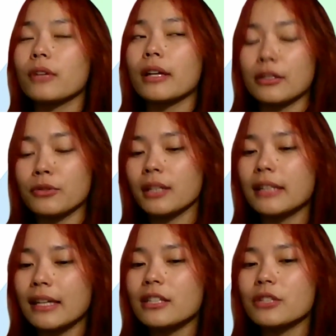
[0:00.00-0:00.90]

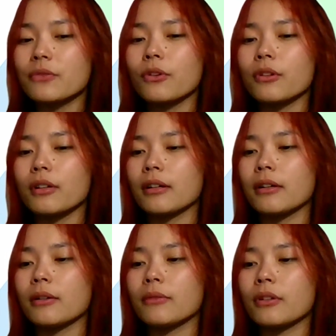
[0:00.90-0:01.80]
educate kids for
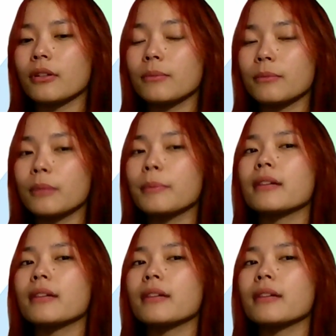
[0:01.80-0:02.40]
a